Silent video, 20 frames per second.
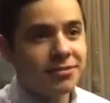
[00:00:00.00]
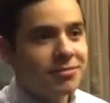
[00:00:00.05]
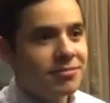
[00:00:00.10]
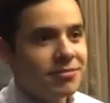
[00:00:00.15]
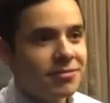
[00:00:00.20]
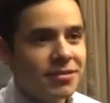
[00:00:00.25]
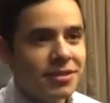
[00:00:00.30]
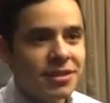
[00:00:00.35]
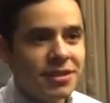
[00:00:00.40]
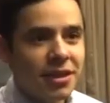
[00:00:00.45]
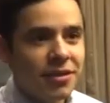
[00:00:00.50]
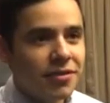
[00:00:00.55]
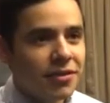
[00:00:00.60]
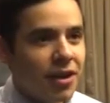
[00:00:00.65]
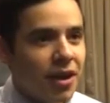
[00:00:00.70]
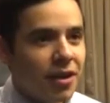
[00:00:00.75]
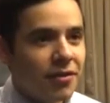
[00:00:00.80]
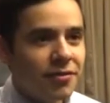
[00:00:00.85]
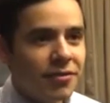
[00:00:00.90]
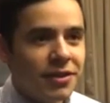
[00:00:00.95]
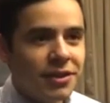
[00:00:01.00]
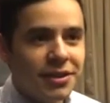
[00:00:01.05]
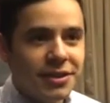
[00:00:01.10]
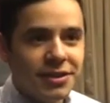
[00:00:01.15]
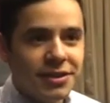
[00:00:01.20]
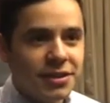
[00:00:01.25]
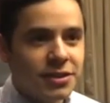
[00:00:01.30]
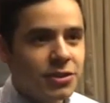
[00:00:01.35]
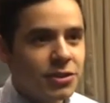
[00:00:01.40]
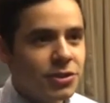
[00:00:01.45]
I had
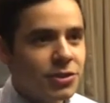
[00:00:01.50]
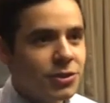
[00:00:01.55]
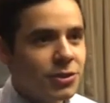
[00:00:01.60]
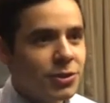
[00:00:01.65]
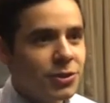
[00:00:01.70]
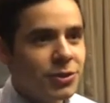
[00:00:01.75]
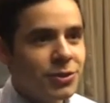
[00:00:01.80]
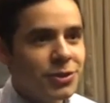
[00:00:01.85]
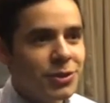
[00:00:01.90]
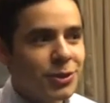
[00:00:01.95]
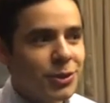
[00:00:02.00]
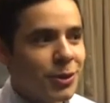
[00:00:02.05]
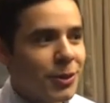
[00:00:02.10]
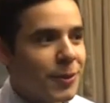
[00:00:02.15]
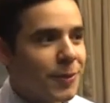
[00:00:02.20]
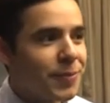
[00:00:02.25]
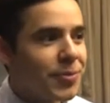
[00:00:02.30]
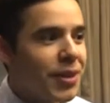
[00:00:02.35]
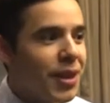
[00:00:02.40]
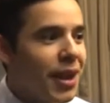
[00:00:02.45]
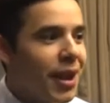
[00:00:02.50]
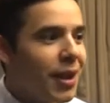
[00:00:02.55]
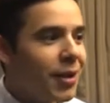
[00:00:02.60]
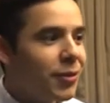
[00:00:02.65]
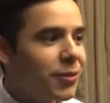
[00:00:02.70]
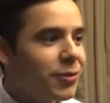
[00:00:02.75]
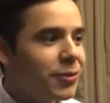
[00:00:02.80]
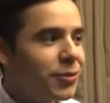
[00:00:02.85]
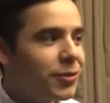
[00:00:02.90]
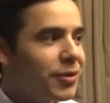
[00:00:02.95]
self-confidence issues, or
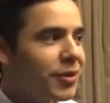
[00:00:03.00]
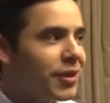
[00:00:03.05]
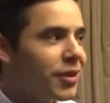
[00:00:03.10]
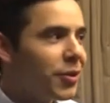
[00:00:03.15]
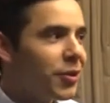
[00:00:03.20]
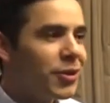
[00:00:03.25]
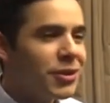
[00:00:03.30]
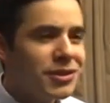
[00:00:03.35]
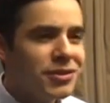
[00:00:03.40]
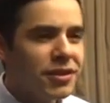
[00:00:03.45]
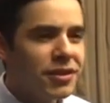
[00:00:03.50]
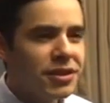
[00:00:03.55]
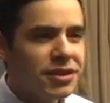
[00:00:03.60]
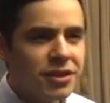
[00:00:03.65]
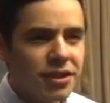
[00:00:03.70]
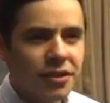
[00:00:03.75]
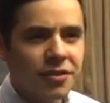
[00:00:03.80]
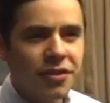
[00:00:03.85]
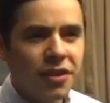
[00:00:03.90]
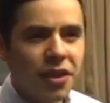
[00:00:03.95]
I was always very